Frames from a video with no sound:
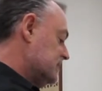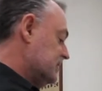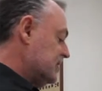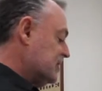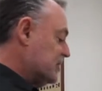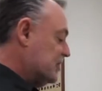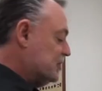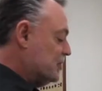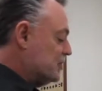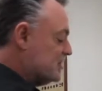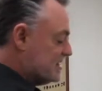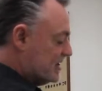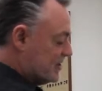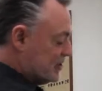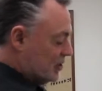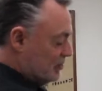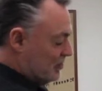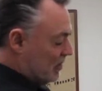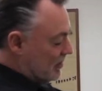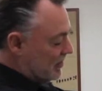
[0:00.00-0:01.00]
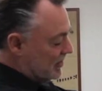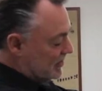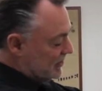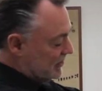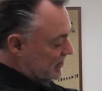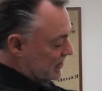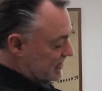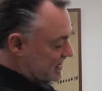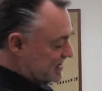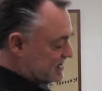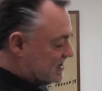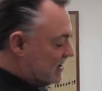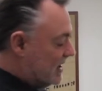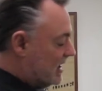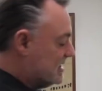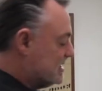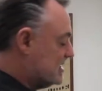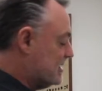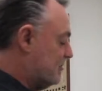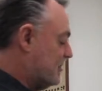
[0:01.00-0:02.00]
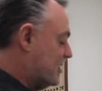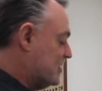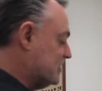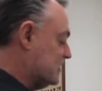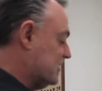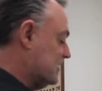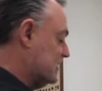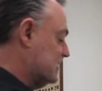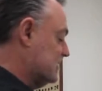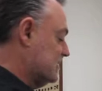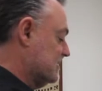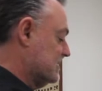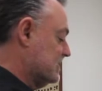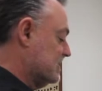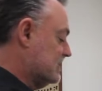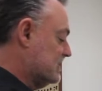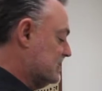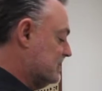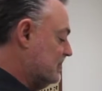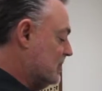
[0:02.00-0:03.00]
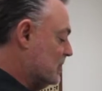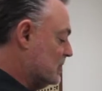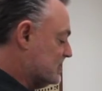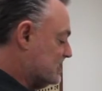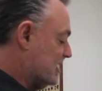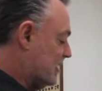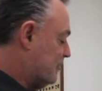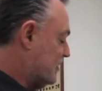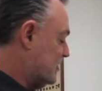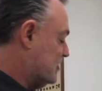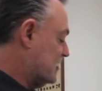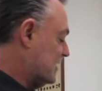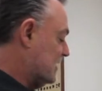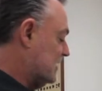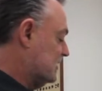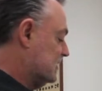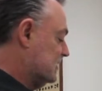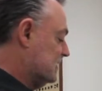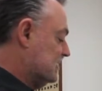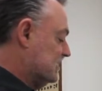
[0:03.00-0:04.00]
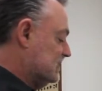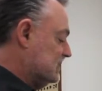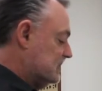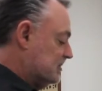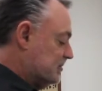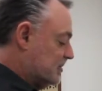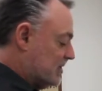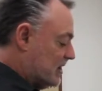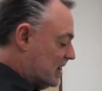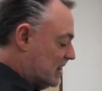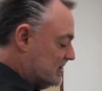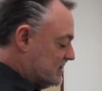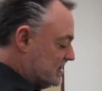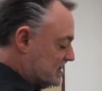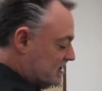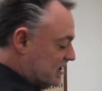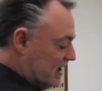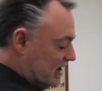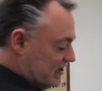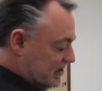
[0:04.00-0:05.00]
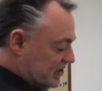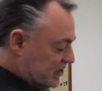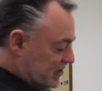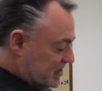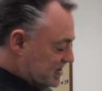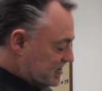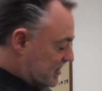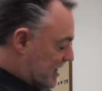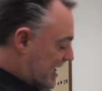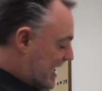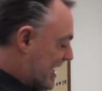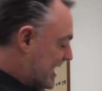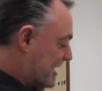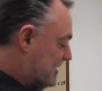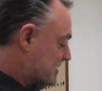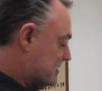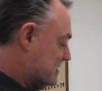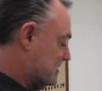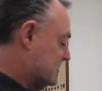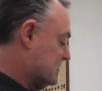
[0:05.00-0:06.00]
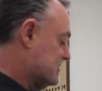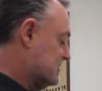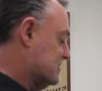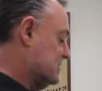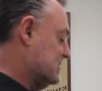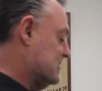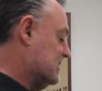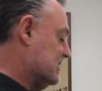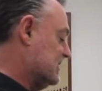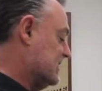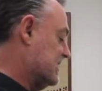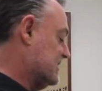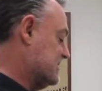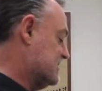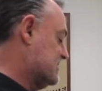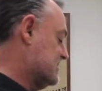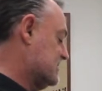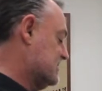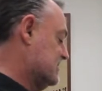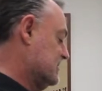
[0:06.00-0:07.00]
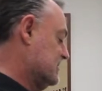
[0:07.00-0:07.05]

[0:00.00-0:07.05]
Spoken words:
You can use a thermometer on the side to measure milk temperature, but I just like to use my hand till it gets